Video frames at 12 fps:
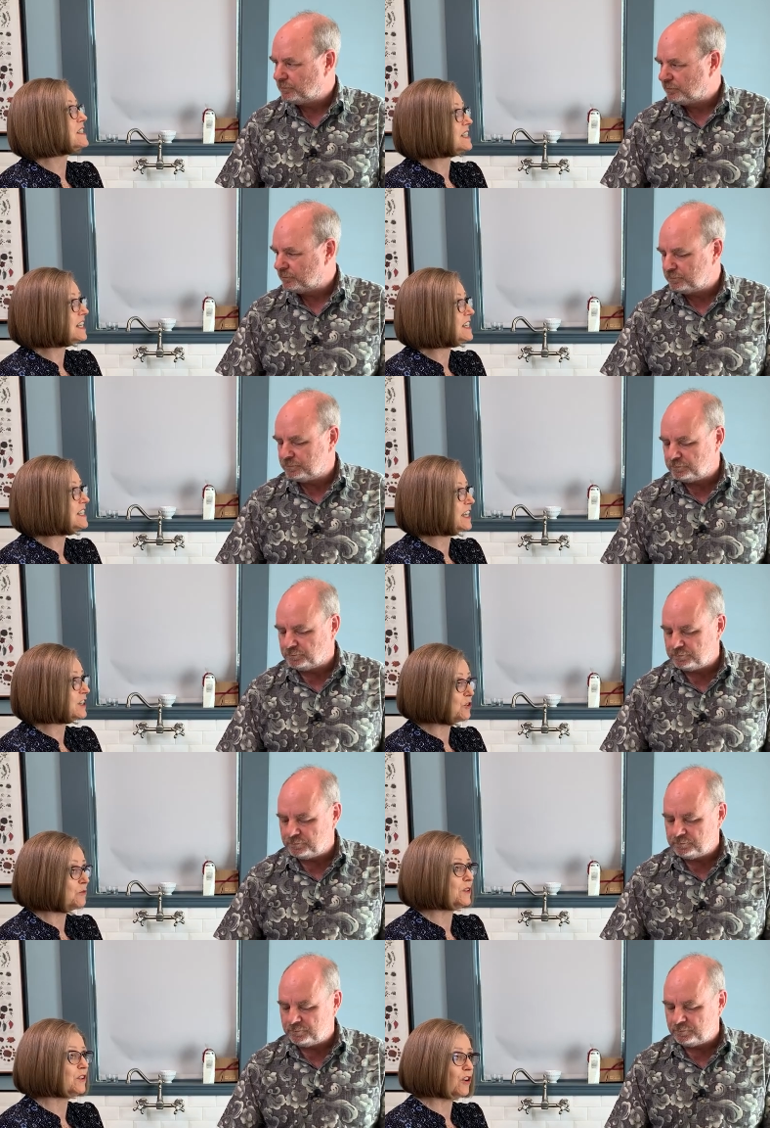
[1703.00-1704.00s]
Speaker 1: it taste like
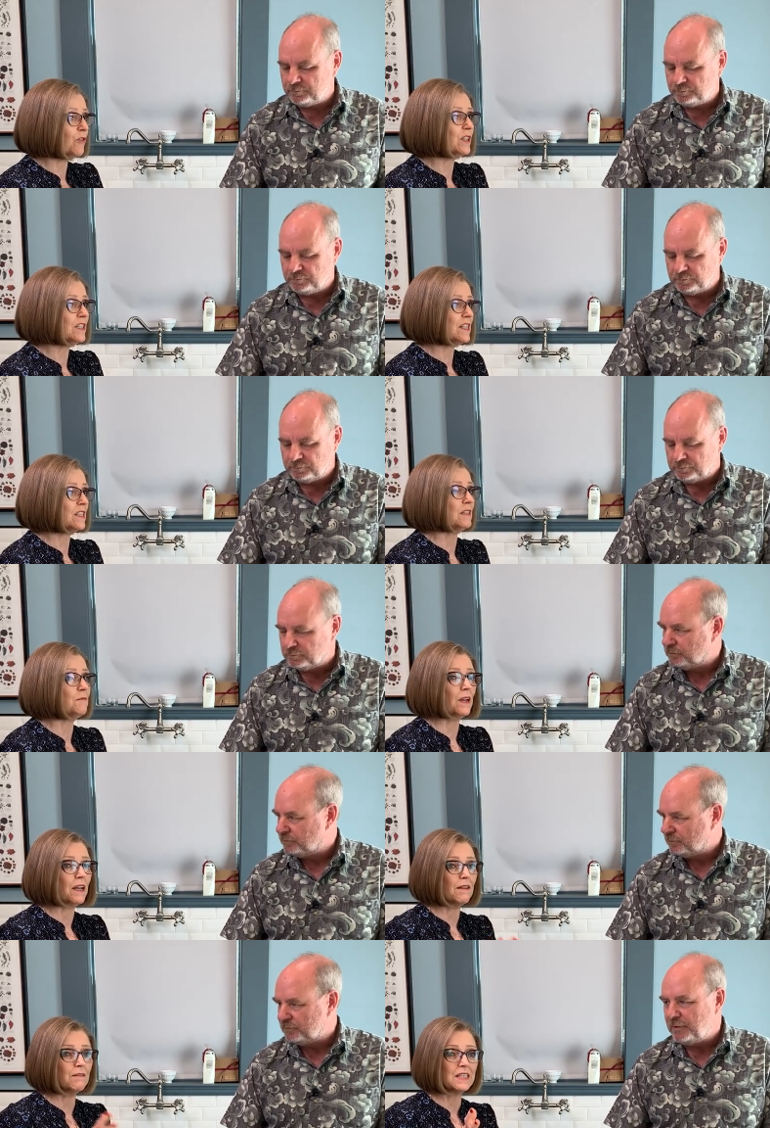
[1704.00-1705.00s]
cumin? No, it doesn't.
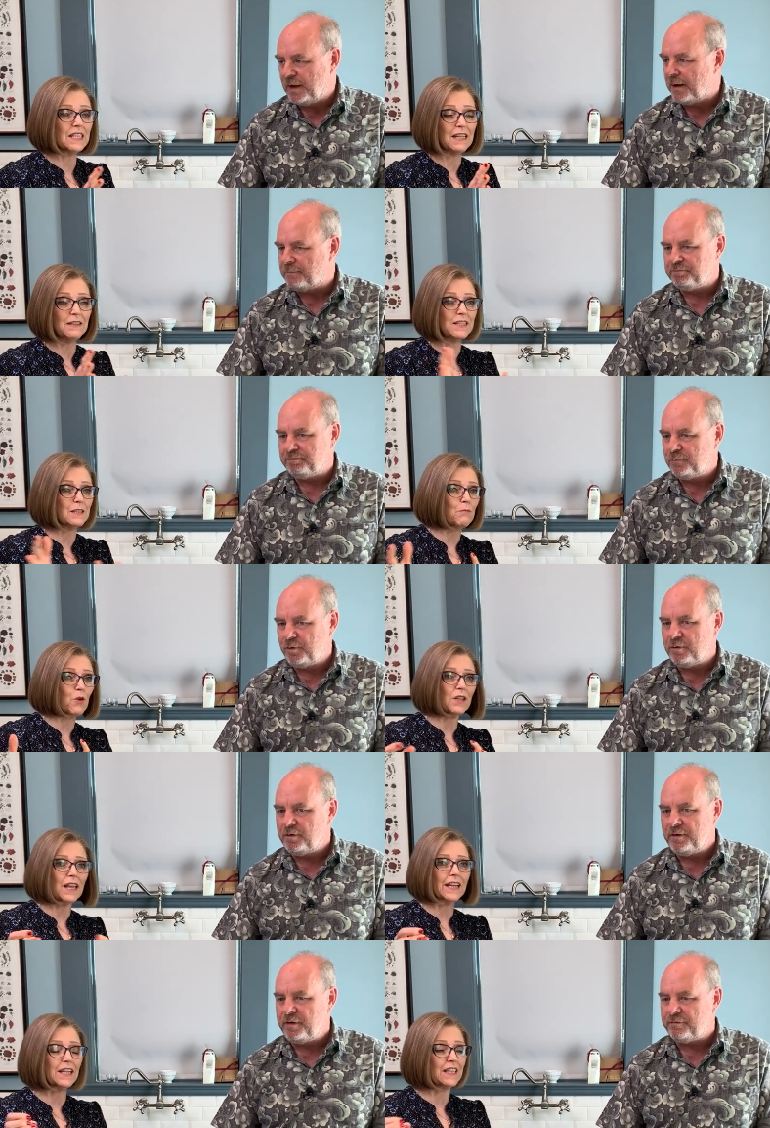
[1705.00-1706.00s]
I would yeah, say it's more
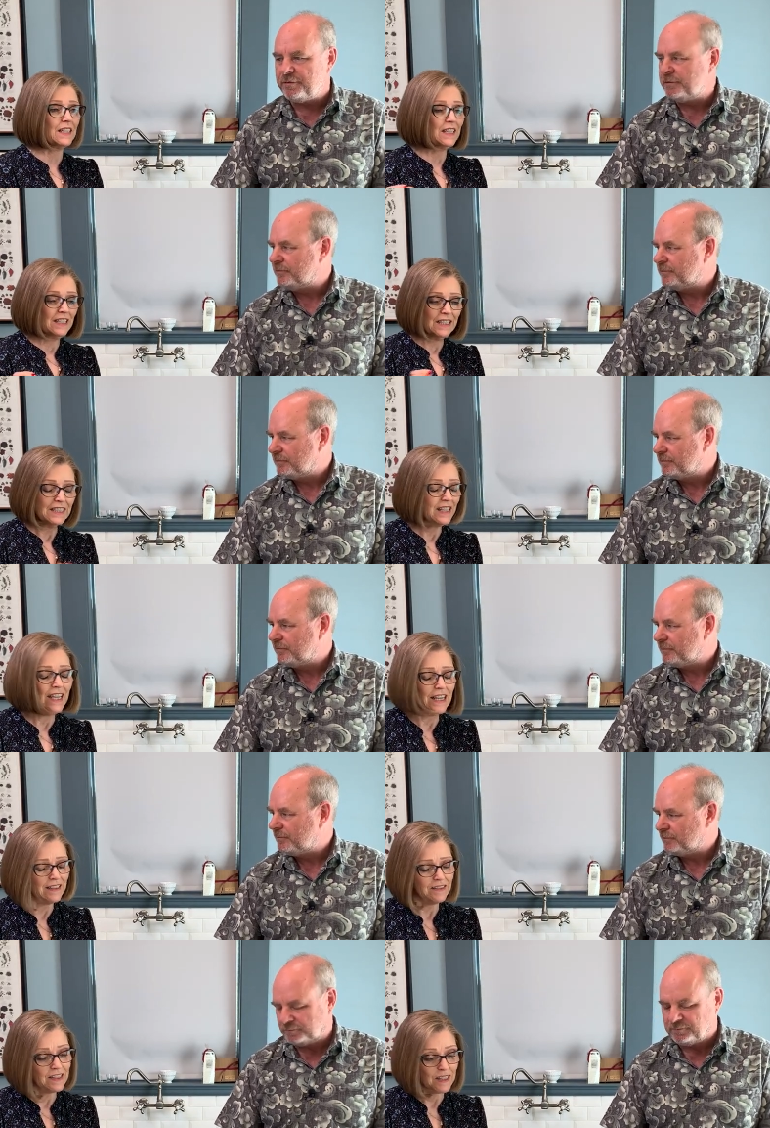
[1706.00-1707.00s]
totally like, different.
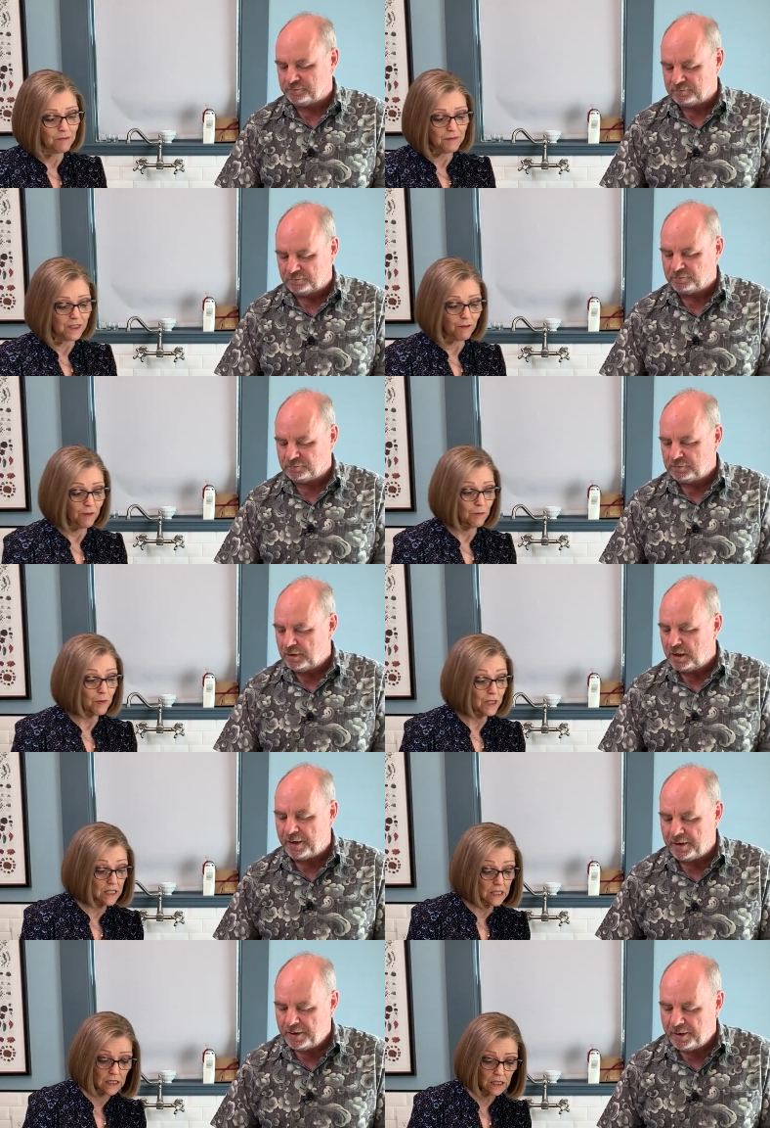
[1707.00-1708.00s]
yeah, something different,
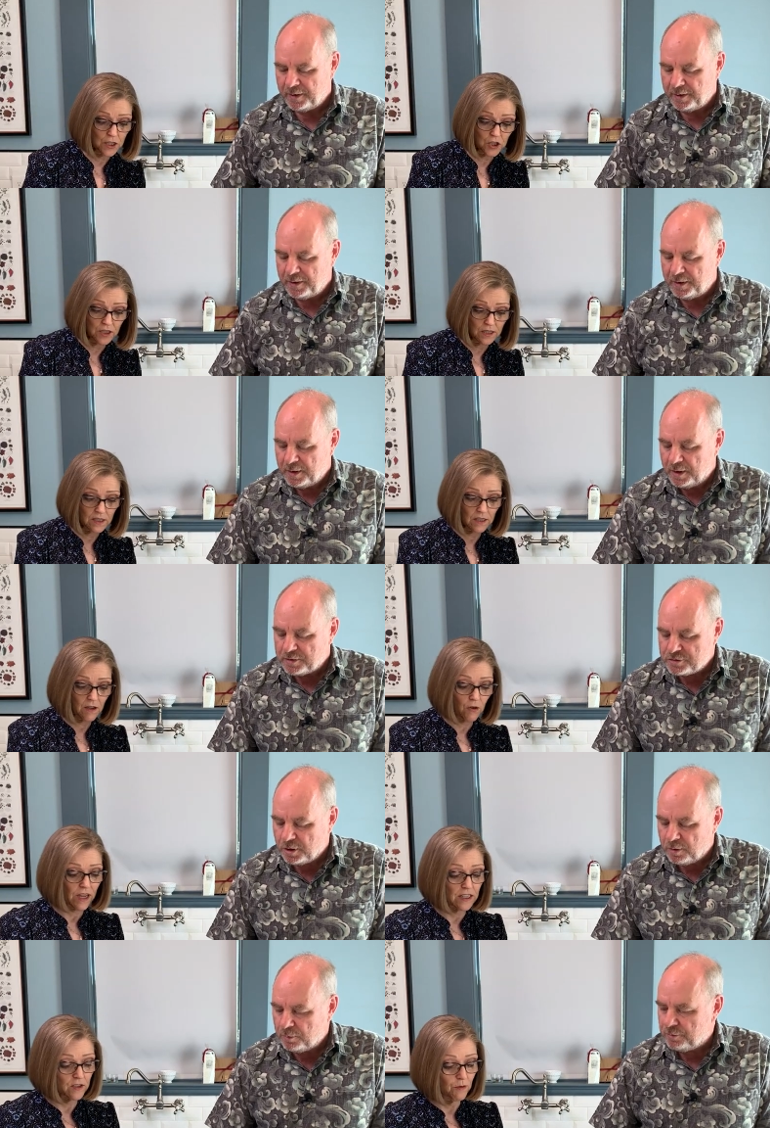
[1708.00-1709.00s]
but it's delicious. Okay,
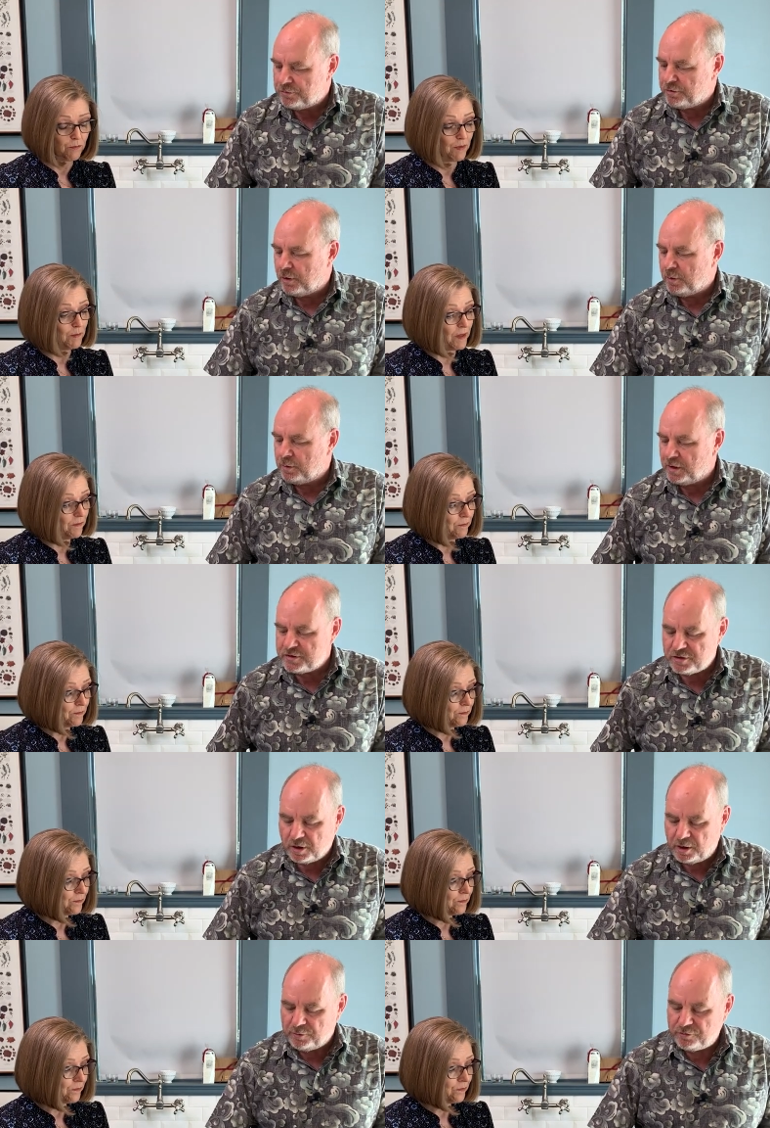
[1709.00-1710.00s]
so, so,
Speaker 2: so, let's
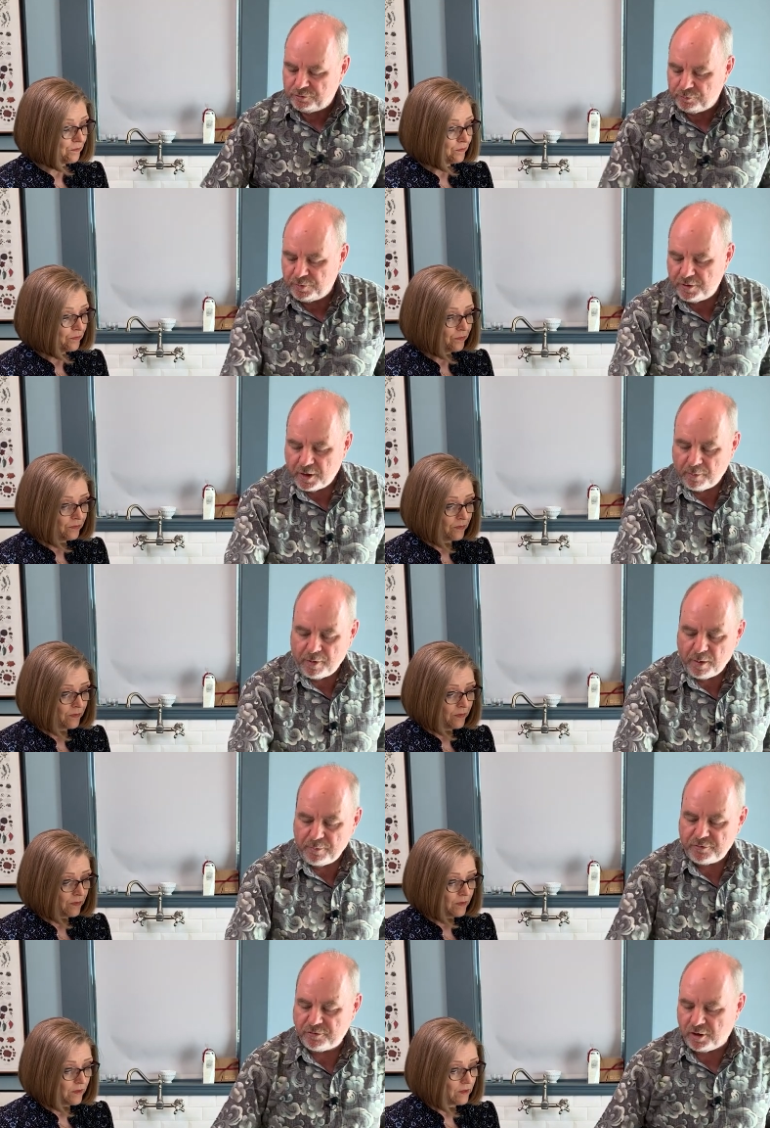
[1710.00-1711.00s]
start with the
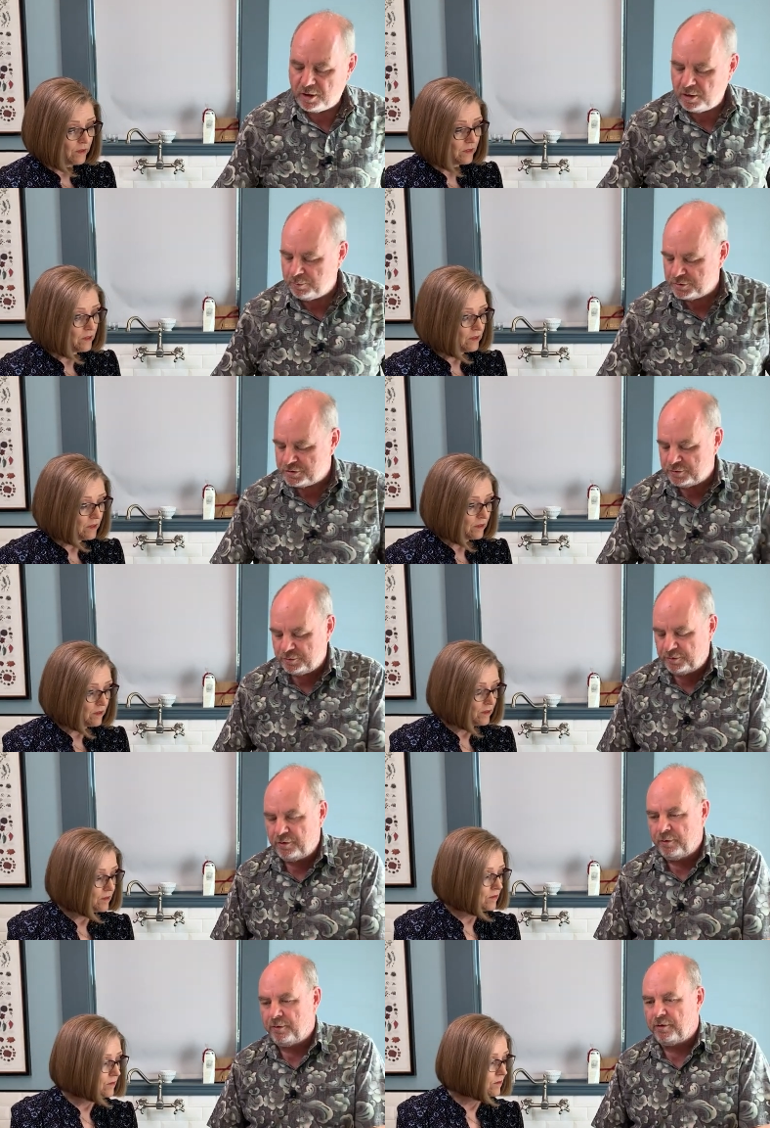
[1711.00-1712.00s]
garam masala, which you,
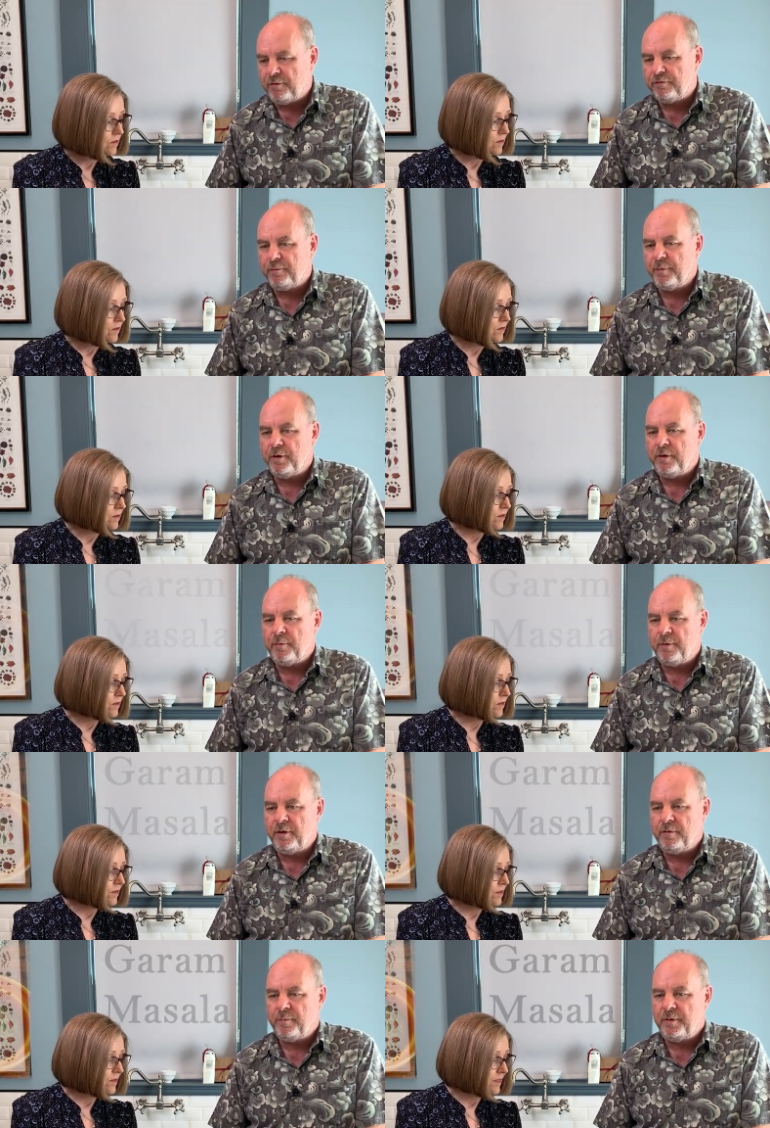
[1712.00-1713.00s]
you, you're familiar
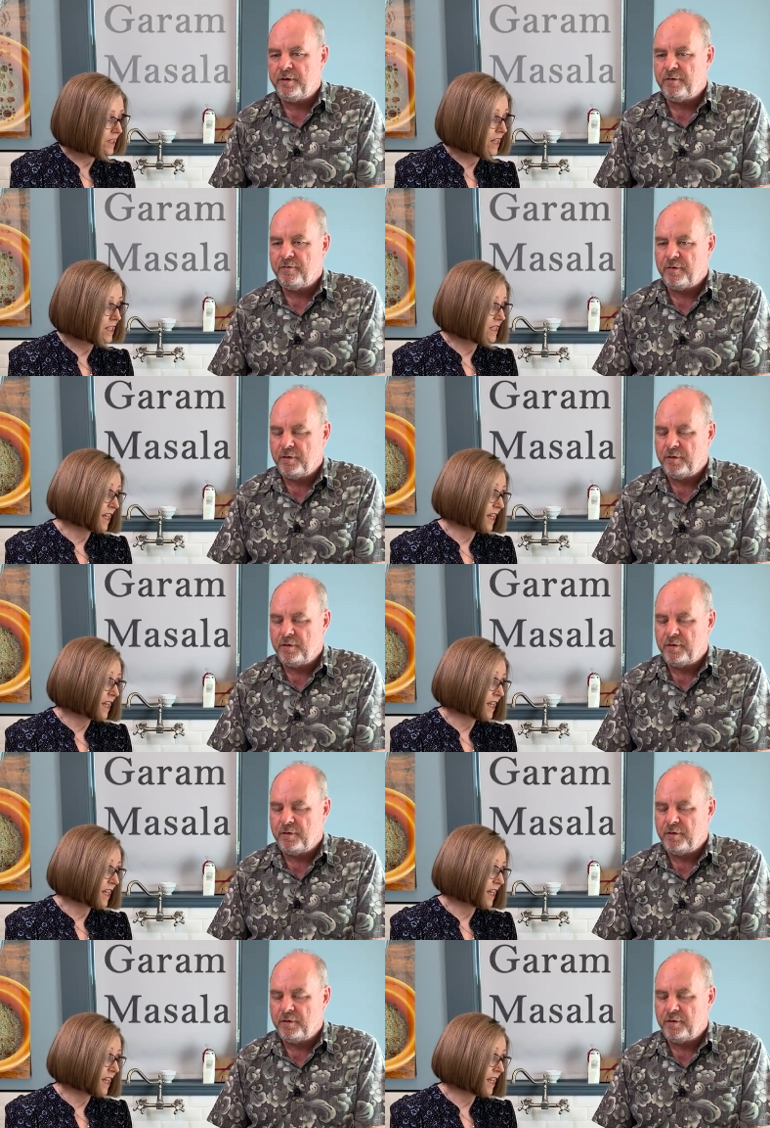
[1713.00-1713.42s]
with.
Speaker 1: yes, I